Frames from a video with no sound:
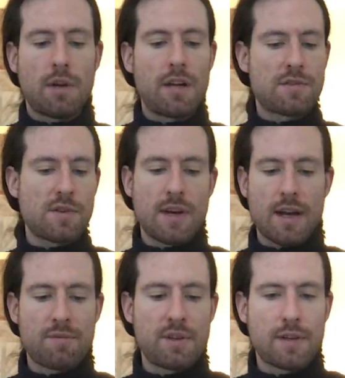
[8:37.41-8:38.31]
I also
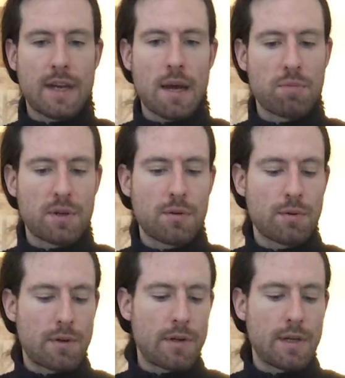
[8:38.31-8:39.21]
have here
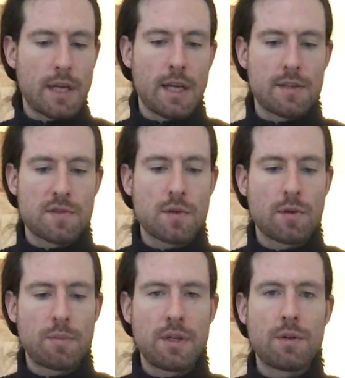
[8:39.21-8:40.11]
Capricorn and
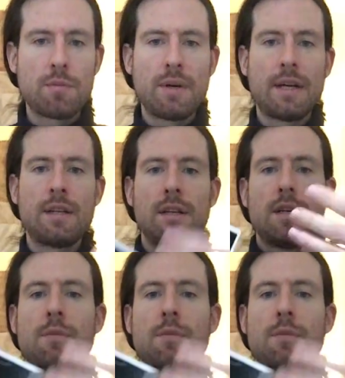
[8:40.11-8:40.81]
Scorpio, but